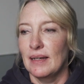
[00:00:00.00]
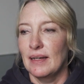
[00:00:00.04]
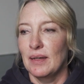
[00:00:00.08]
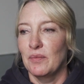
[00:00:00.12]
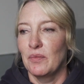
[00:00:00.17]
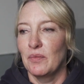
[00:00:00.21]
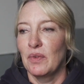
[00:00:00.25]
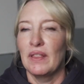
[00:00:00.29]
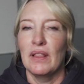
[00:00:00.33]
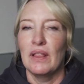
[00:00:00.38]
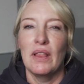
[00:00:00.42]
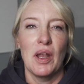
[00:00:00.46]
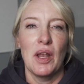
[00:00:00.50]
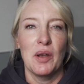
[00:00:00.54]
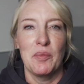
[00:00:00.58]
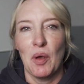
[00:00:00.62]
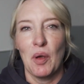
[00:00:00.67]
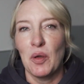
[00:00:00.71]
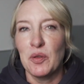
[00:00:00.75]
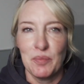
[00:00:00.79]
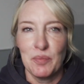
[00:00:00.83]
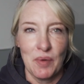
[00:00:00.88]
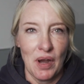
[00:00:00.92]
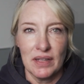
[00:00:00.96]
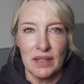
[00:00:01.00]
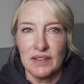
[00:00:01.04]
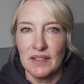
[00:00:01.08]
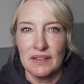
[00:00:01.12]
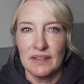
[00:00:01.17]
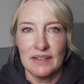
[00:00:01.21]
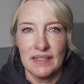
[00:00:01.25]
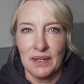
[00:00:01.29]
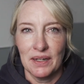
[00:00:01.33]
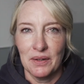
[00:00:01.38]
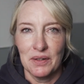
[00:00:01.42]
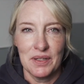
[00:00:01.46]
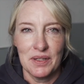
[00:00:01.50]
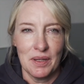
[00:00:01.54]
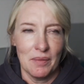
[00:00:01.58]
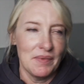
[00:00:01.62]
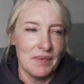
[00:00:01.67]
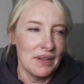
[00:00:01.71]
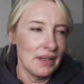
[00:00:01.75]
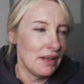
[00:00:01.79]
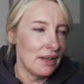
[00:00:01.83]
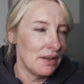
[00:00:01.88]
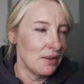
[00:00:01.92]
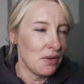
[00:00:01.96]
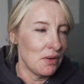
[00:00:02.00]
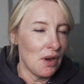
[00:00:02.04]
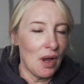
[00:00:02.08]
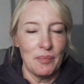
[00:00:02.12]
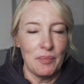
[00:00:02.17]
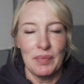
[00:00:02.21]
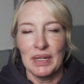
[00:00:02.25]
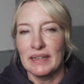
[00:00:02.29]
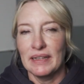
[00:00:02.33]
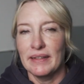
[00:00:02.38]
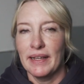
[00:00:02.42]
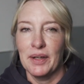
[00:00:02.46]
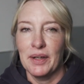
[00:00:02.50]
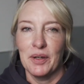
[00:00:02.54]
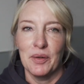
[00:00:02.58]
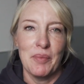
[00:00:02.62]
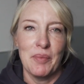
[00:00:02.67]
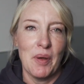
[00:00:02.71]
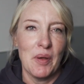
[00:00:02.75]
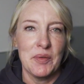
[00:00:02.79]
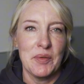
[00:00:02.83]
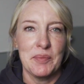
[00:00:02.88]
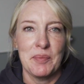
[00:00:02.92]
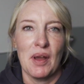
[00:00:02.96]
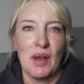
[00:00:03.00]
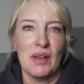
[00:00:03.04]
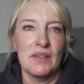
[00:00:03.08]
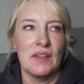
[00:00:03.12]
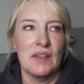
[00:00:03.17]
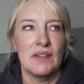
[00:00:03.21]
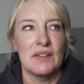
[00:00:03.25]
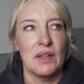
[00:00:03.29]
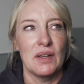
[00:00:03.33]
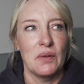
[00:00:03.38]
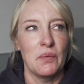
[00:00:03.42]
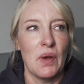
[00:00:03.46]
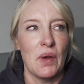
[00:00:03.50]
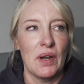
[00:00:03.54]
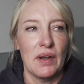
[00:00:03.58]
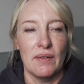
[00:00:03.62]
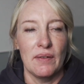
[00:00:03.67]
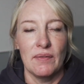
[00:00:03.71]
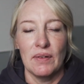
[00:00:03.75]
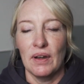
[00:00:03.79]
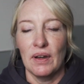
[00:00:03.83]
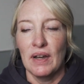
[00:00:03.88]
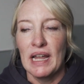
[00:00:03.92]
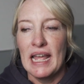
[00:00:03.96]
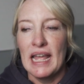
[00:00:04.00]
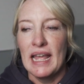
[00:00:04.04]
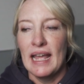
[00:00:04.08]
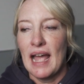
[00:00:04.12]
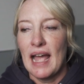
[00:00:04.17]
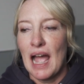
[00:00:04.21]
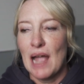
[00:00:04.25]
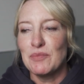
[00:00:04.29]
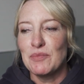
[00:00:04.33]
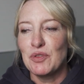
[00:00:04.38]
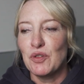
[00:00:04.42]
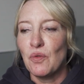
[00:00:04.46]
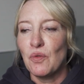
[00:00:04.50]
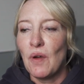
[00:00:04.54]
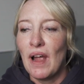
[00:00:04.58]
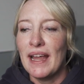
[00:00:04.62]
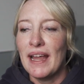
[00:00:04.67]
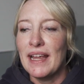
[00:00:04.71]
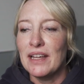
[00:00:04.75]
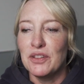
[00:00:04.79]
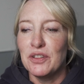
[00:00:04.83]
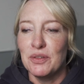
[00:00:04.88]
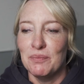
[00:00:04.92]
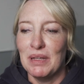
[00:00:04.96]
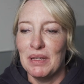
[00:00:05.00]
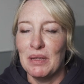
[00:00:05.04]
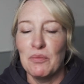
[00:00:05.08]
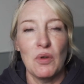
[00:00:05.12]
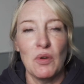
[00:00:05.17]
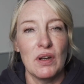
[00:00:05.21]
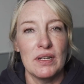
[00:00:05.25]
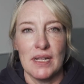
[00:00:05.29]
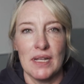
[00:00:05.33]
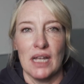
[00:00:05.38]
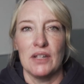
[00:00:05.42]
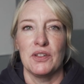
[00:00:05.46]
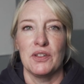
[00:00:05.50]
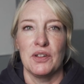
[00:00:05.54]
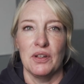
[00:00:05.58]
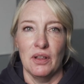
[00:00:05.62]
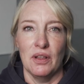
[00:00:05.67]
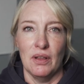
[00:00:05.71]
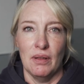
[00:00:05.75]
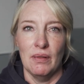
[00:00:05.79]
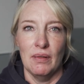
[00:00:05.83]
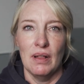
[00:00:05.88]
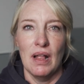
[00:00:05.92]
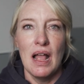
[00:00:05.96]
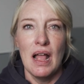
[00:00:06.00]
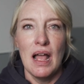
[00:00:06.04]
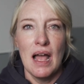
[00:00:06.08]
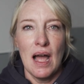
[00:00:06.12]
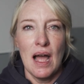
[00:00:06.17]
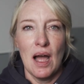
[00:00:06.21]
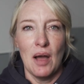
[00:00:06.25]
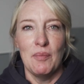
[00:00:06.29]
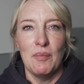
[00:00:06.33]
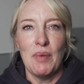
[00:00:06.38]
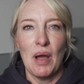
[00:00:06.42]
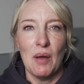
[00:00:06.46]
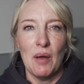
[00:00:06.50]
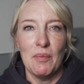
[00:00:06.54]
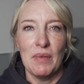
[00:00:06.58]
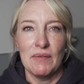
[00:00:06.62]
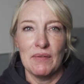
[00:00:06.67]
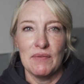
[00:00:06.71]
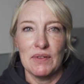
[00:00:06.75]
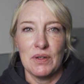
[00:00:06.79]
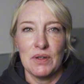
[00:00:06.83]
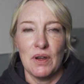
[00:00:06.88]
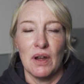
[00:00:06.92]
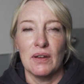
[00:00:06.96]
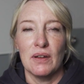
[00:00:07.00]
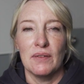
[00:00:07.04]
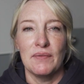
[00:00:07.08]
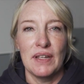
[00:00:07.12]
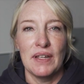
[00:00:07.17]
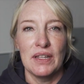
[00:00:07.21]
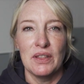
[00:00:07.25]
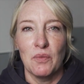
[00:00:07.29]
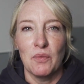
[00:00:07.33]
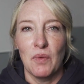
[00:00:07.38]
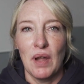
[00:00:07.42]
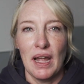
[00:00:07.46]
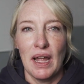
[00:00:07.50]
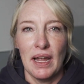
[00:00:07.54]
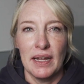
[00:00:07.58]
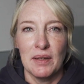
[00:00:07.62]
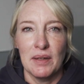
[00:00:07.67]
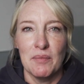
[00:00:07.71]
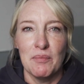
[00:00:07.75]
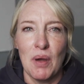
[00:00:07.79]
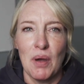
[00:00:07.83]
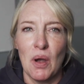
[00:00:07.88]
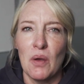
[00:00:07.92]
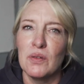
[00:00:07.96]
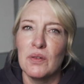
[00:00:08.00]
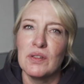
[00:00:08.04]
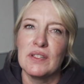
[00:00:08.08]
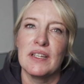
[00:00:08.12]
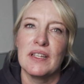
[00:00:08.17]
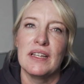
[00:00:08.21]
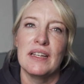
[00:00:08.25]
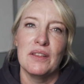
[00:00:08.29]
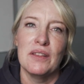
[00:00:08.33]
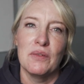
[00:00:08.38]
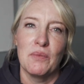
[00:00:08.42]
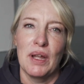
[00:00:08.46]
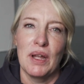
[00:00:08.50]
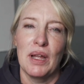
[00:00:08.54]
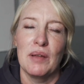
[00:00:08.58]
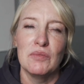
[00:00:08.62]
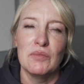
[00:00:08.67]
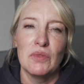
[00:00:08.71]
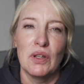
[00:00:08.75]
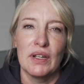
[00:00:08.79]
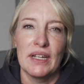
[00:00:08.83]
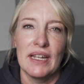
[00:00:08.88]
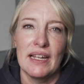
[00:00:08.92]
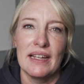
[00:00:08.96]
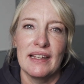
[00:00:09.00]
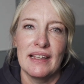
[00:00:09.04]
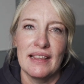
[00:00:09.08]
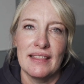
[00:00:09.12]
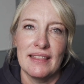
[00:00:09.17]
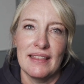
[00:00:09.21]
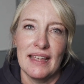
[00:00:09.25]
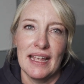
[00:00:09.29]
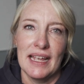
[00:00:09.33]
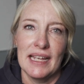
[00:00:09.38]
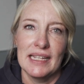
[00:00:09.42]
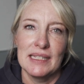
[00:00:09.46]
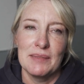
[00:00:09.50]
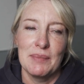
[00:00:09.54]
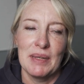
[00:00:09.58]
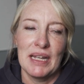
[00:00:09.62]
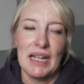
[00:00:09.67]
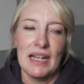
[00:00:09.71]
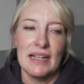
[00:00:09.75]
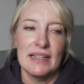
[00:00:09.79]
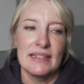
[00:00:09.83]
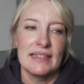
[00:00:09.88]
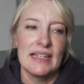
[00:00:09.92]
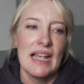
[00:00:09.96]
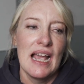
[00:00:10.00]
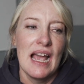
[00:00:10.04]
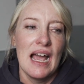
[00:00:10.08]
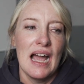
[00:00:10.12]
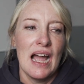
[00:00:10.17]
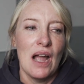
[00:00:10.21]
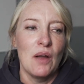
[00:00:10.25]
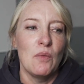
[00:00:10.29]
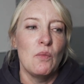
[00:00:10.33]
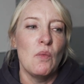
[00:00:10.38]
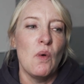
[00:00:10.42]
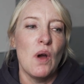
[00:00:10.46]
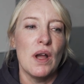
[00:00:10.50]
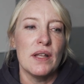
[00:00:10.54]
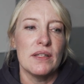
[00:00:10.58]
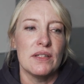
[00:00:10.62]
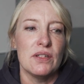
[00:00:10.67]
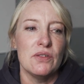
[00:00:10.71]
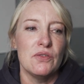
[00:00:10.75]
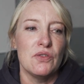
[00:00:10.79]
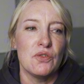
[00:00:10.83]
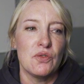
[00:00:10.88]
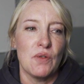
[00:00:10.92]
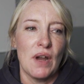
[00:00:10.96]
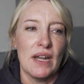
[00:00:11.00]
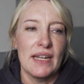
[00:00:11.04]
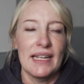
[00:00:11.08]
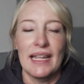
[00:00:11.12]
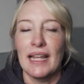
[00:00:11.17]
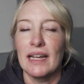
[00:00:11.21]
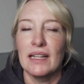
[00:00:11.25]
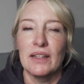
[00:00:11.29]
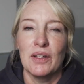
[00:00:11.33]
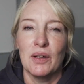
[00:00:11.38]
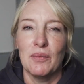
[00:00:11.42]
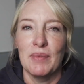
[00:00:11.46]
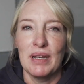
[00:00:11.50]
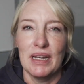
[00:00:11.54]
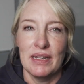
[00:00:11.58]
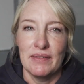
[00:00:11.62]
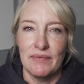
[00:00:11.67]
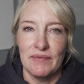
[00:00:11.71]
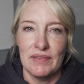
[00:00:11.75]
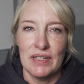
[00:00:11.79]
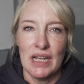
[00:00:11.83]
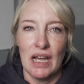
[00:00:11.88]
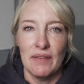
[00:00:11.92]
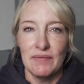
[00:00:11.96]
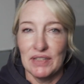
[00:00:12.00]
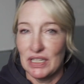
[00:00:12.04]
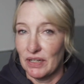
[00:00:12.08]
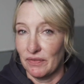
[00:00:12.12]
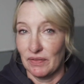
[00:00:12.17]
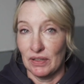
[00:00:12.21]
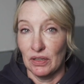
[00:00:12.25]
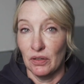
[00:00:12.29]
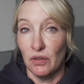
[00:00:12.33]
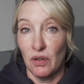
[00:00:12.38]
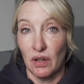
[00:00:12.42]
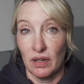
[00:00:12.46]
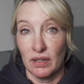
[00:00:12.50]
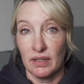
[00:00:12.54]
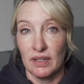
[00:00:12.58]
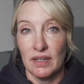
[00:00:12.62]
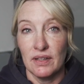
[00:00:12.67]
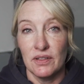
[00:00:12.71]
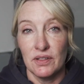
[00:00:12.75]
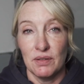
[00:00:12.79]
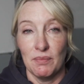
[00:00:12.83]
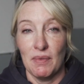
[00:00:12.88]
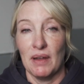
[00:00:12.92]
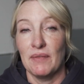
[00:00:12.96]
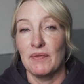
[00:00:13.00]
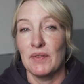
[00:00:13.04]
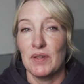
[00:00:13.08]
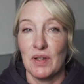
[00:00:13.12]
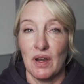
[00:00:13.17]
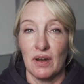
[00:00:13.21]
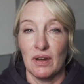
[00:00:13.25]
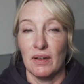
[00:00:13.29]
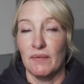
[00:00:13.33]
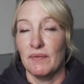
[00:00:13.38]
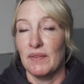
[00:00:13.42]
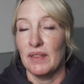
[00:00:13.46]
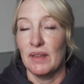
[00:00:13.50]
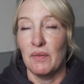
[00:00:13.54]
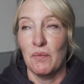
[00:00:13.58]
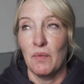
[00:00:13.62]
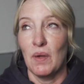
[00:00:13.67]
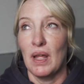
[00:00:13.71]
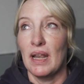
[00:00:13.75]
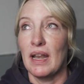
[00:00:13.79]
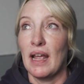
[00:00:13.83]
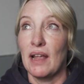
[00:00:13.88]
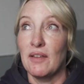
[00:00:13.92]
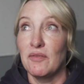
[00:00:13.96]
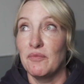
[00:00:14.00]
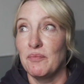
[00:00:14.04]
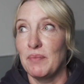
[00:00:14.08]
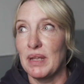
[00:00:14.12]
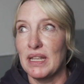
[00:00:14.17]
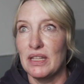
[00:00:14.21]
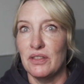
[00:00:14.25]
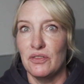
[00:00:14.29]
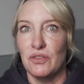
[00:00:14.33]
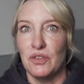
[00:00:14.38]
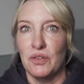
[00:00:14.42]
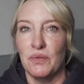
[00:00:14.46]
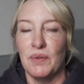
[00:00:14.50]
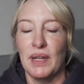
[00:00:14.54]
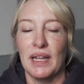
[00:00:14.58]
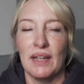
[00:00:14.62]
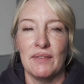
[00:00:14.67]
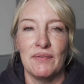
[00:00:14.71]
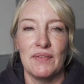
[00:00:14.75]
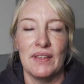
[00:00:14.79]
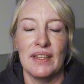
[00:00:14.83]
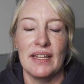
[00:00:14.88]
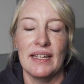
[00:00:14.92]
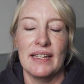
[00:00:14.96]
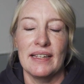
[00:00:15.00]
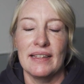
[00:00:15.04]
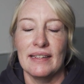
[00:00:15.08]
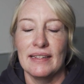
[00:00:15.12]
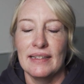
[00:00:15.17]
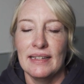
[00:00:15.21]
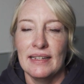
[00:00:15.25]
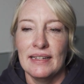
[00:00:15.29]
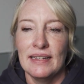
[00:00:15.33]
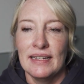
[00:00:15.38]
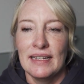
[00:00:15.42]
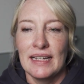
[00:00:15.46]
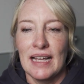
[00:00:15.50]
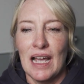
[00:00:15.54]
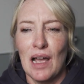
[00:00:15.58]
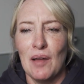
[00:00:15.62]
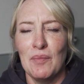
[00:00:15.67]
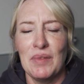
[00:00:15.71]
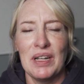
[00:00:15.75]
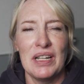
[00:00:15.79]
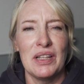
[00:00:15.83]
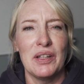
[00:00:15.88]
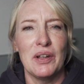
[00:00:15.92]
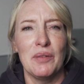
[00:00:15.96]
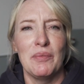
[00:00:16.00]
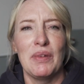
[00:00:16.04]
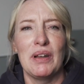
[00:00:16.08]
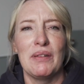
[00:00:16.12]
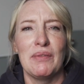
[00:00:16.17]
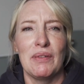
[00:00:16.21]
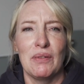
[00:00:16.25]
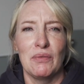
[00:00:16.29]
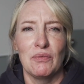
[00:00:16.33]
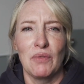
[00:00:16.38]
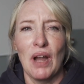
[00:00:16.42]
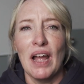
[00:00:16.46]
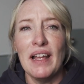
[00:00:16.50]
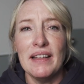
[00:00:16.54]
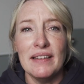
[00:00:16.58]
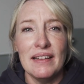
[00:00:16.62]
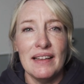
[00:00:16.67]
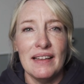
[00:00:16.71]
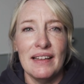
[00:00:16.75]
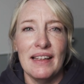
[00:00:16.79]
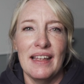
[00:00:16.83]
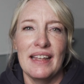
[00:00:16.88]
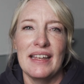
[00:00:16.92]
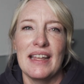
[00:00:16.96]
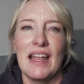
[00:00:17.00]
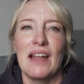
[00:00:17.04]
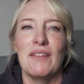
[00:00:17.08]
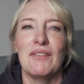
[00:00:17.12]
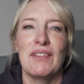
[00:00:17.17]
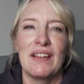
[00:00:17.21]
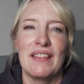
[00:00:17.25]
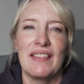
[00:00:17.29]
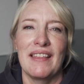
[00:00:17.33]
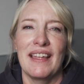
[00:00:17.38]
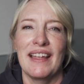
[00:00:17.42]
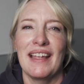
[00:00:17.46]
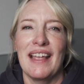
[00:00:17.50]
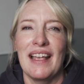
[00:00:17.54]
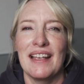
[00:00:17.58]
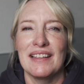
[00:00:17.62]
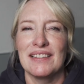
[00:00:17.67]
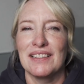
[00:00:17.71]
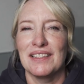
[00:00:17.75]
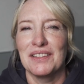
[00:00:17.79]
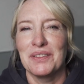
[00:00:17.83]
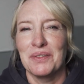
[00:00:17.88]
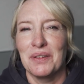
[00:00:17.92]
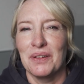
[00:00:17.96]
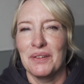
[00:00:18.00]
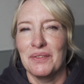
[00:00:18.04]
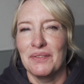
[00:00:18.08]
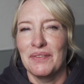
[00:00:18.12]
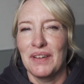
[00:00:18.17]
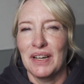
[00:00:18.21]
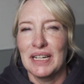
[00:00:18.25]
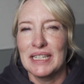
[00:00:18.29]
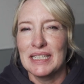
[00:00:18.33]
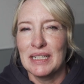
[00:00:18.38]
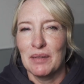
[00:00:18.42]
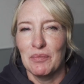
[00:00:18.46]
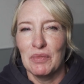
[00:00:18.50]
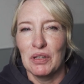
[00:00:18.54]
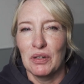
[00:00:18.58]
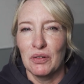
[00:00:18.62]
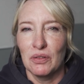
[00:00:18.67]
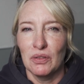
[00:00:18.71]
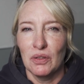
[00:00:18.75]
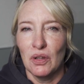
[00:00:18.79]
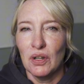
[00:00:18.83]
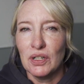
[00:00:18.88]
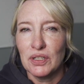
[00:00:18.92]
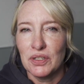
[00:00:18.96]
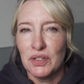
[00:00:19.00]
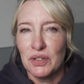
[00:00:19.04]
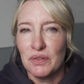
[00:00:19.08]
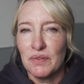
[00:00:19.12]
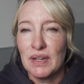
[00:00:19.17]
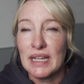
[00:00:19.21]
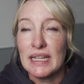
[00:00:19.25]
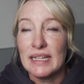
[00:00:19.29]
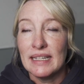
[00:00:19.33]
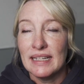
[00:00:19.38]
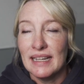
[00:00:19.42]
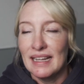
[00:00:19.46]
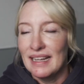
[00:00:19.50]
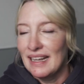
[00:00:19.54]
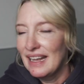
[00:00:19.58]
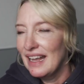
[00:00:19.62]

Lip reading: with a lot of post-processing or something, a lot of cropping later, post-processing, whatever. I'm trying to be more intentional about my photography and the way I compose it and the way I'm looking at things, because I want to try to get a little bit of different look to my photography than what I've been doing. I feel like I'm in a little bit of a rut and everything has a sort of very similar look to it.